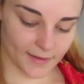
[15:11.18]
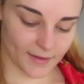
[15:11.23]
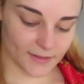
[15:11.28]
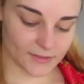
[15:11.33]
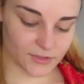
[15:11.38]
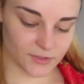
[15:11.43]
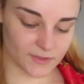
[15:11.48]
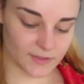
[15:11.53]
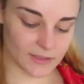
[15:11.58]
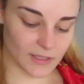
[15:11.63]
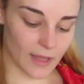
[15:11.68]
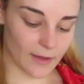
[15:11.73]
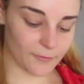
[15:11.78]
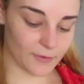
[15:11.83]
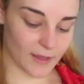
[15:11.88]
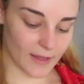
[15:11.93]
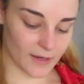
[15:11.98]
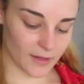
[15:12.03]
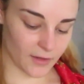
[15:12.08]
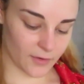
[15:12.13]
I just
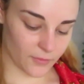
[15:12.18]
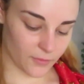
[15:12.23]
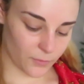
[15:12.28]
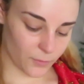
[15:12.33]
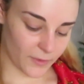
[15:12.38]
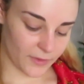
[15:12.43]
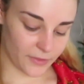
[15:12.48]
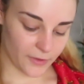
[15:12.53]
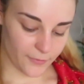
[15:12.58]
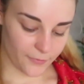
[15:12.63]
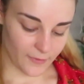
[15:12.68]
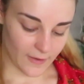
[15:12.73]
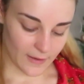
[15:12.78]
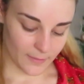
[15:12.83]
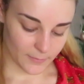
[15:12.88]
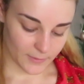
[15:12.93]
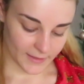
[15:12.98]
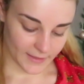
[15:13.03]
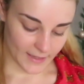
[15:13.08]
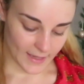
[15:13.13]
love getting with your
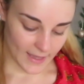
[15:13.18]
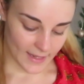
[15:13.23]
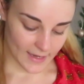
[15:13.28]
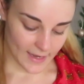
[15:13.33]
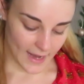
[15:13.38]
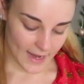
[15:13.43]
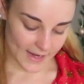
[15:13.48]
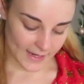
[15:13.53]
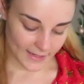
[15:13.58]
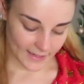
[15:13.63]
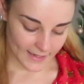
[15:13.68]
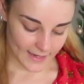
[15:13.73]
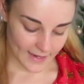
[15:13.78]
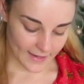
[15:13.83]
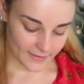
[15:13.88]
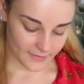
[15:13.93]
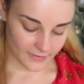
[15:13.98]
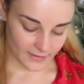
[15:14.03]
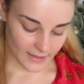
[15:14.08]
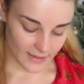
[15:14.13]
family and hanging
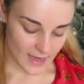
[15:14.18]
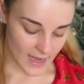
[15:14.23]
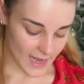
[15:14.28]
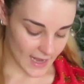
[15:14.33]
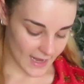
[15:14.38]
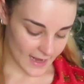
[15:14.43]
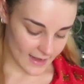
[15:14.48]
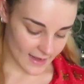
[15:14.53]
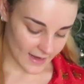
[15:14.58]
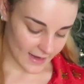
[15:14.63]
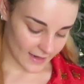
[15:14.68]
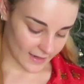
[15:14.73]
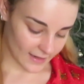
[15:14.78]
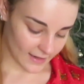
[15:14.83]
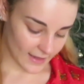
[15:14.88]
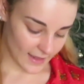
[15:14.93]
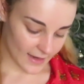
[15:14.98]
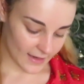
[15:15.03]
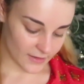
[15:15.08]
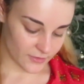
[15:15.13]
out and
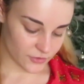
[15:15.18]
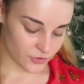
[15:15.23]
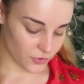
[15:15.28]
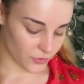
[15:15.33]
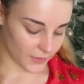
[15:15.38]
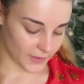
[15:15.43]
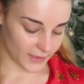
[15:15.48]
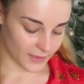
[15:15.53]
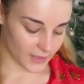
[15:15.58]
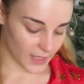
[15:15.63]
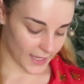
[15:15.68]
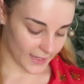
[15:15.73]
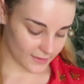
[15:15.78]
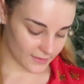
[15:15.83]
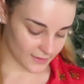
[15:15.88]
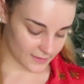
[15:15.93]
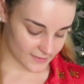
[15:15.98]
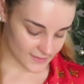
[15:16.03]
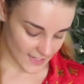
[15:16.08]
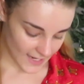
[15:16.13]
eating and enjoying
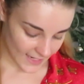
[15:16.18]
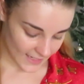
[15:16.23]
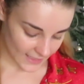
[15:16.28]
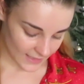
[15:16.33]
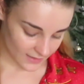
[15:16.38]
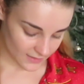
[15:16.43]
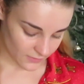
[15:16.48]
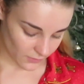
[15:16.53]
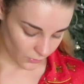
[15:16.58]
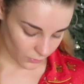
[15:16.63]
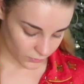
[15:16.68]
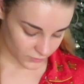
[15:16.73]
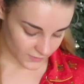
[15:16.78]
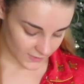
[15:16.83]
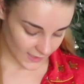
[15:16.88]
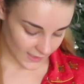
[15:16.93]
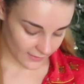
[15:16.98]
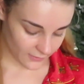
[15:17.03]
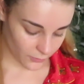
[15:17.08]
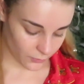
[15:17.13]
like the day all
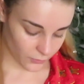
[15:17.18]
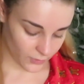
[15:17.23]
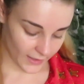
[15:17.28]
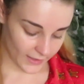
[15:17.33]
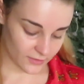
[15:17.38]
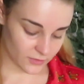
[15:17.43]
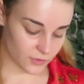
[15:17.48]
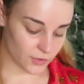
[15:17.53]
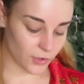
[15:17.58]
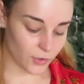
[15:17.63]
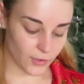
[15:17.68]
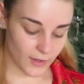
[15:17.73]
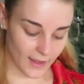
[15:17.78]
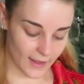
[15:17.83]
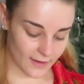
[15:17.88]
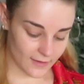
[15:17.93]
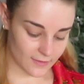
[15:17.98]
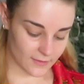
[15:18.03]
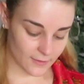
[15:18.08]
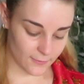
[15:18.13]
together or like two
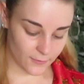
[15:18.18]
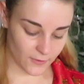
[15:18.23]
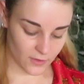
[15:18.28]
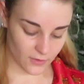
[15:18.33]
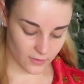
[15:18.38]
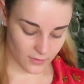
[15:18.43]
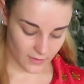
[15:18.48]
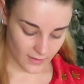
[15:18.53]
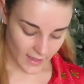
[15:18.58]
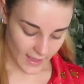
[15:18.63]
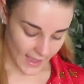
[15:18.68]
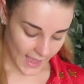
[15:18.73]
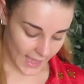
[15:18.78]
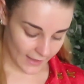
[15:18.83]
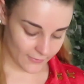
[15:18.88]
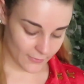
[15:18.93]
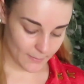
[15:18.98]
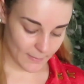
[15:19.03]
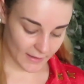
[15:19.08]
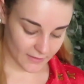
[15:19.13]
days if you
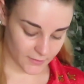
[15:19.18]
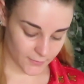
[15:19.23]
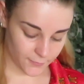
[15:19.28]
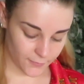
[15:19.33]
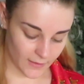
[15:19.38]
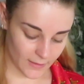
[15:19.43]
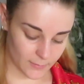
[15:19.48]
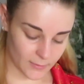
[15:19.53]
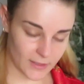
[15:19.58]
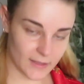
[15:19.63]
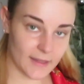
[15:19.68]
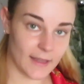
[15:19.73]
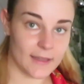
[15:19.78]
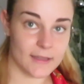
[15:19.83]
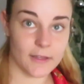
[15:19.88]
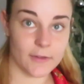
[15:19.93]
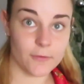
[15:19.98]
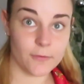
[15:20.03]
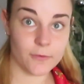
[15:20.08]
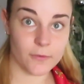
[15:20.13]
have a massive family and they
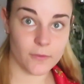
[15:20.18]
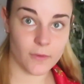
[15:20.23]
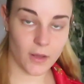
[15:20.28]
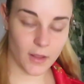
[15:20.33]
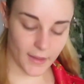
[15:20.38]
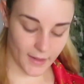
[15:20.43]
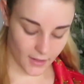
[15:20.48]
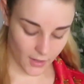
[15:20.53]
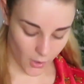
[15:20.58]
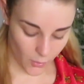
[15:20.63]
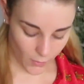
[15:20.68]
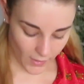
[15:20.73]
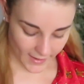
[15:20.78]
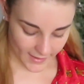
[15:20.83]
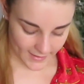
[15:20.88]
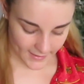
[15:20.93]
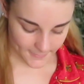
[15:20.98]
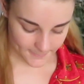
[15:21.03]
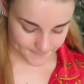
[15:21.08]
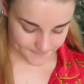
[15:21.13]
live like
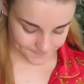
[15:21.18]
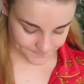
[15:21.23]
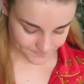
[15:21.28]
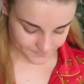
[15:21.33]
away.